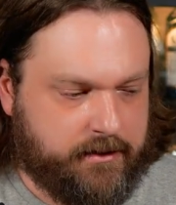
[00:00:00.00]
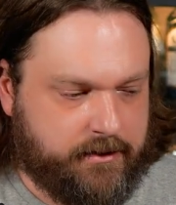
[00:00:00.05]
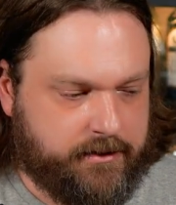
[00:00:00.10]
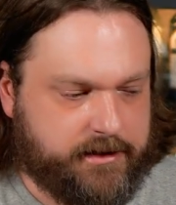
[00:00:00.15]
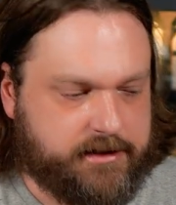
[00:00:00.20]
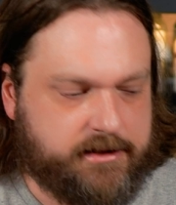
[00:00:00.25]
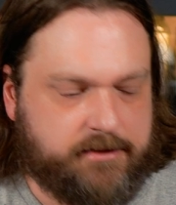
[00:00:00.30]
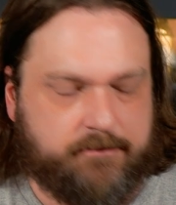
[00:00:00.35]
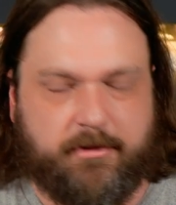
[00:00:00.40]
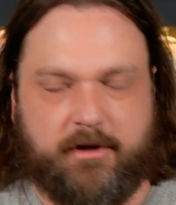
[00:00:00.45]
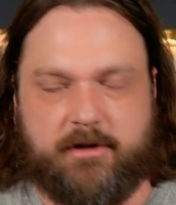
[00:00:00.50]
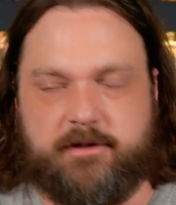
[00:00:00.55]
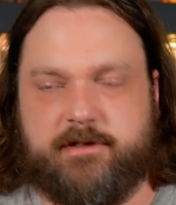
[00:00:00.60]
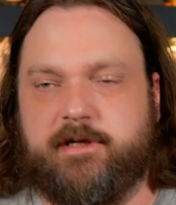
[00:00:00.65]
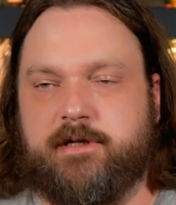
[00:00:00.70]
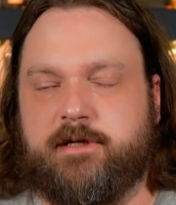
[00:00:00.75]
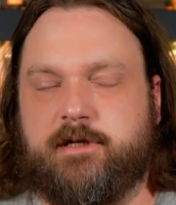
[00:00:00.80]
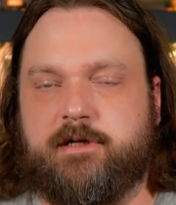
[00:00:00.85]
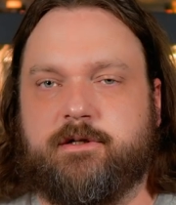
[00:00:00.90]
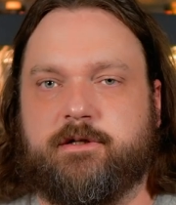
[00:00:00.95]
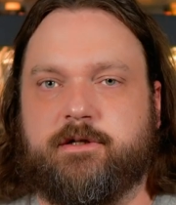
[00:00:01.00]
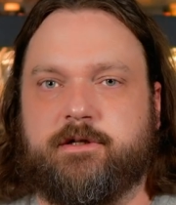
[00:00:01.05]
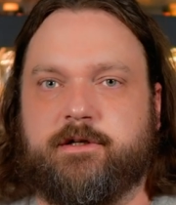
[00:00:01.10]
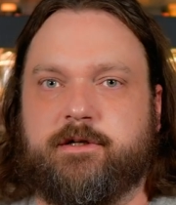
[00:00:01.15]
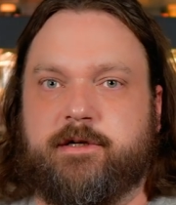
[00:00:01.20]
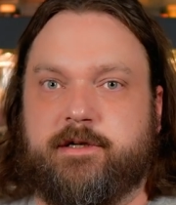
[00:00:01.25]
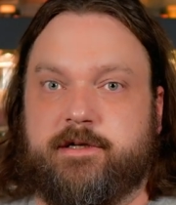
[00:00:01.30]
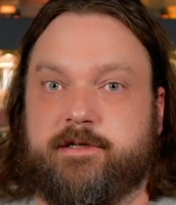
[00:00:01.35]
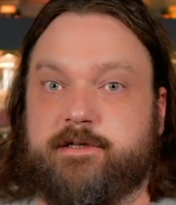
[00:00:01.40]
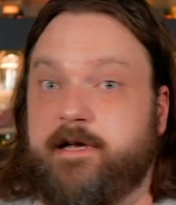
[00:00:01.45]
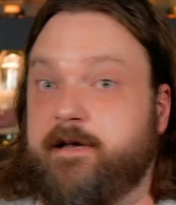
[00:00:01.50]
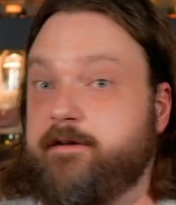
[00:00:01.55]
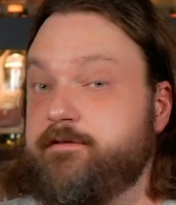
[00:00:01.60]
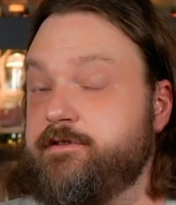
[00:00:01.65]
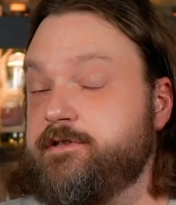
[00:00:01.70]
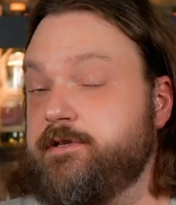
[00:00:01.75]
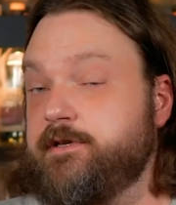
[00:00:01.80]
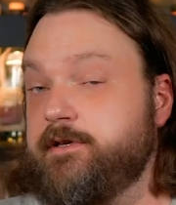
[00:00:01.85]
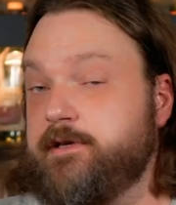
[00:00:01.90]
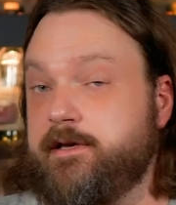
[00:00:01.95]
This in particular is
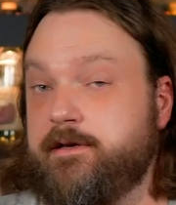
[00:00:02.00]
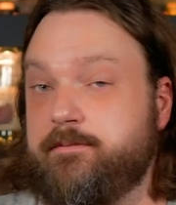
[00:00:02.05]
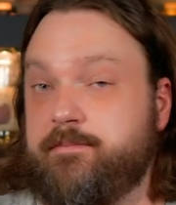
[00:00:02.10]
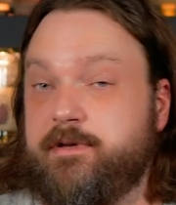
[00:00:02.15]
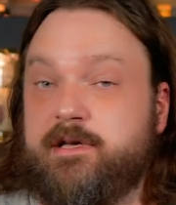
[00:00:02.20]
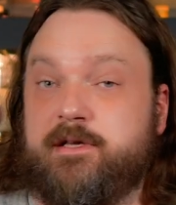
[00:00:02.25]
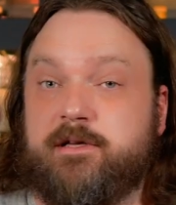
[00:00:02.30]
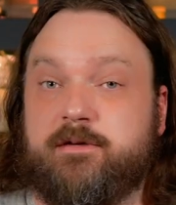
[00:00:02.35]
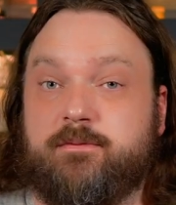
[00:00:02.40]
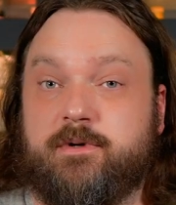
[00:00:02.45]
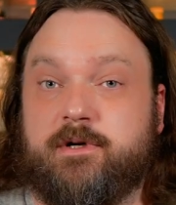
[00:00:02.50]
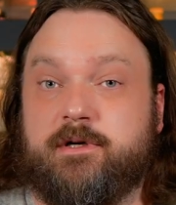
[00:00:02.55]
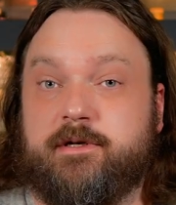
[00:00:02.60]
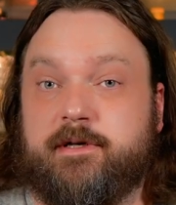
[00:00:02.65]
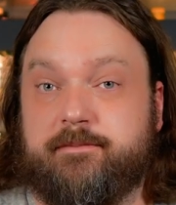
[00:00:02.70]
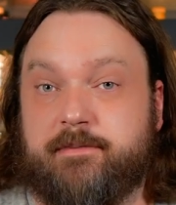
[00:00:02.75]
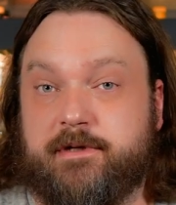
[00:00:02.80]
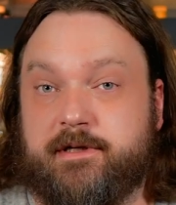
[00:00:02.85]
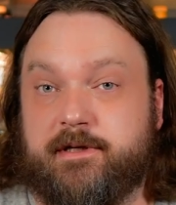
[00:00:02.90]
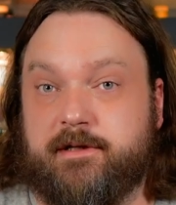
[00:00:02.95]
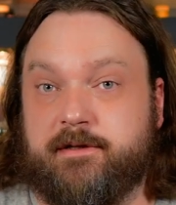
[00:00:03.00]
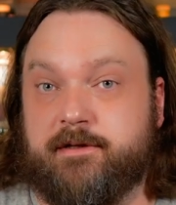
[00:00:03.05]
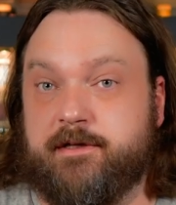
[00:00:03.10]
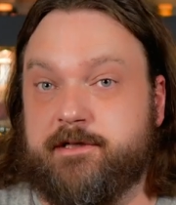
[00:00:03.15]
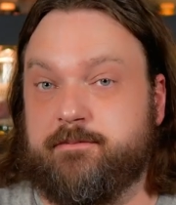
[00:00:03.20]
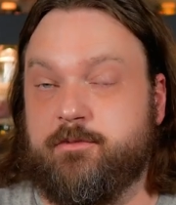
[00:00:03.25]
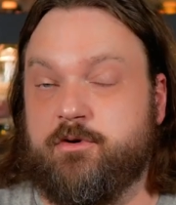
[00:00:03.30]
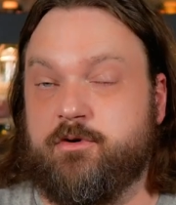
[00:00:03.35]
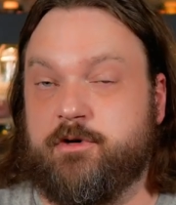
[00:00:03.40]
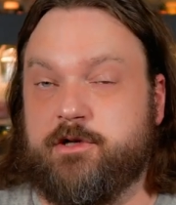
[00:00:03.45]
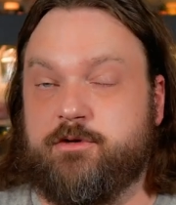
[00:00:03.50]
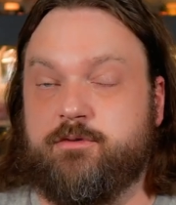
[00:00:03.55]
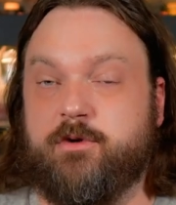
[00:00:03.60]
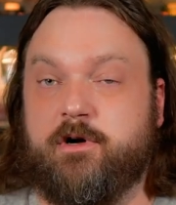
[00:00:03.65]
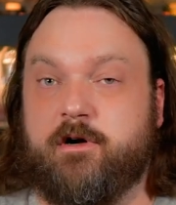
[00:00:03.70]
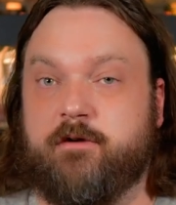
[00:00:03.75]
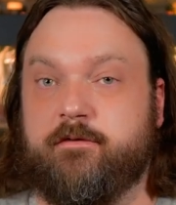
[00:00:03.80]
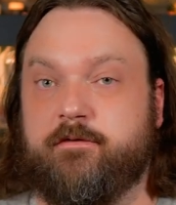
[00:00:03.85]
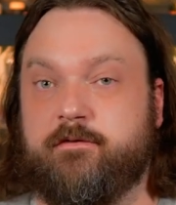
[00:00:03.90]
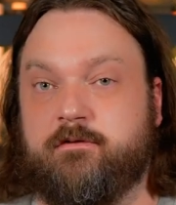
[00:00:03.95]
obviously a peated one, at being the Smoky
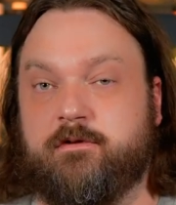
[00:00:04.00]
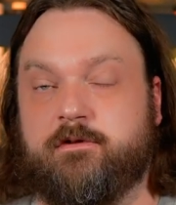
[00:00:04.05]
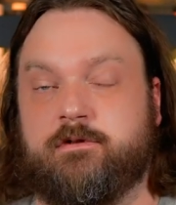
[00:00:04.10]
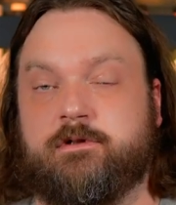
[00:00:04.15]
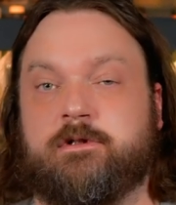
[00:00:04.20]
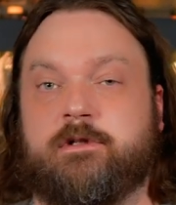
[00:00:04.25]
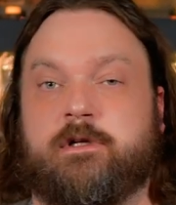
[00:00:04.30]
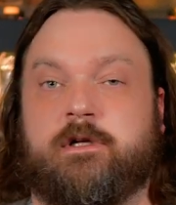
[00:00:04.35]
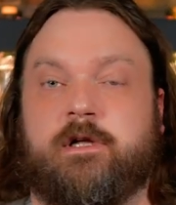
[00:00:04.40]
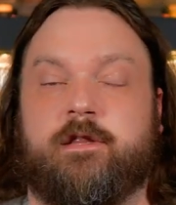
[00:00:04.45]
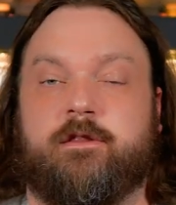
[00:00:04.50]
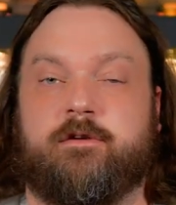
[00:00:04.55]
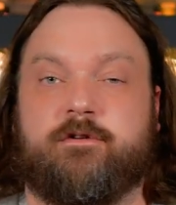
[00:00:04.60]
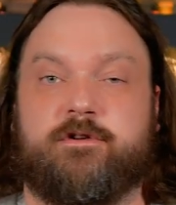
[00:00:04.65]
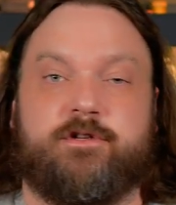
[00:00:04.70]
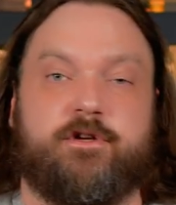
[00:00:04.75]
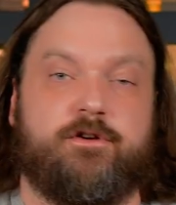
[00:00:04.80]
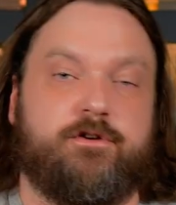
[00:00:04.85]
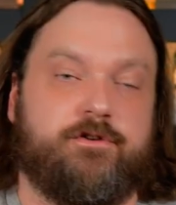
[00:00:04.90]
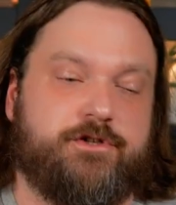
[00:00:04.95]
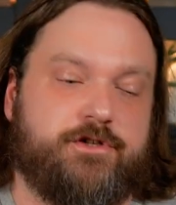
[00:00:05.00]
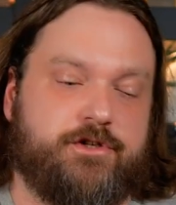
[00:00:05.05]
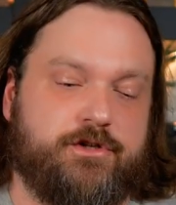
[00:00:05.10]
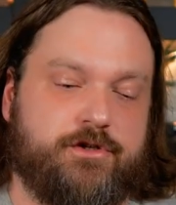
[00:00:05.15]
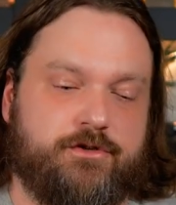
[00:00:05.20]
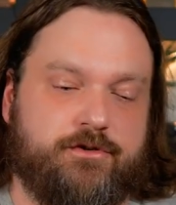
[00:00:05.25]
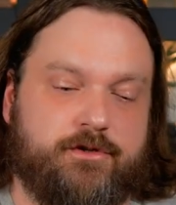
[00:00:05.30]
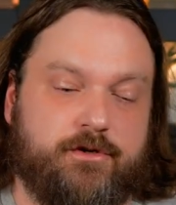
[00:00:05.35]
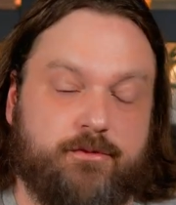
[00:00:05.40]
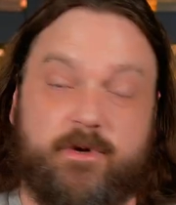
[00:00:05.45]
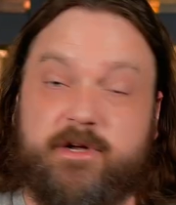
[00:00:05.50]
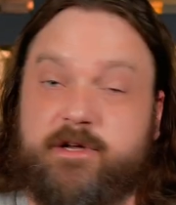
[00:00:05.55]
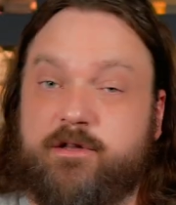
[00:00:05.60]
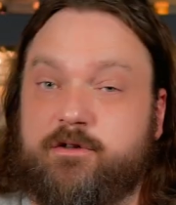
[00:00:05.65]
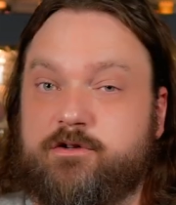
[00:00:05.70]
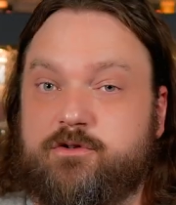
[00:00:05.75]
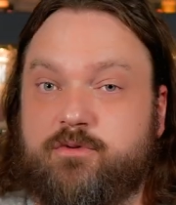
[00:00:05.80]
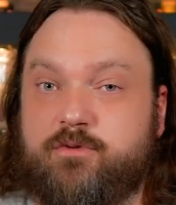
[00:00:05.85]
12. There's also the regular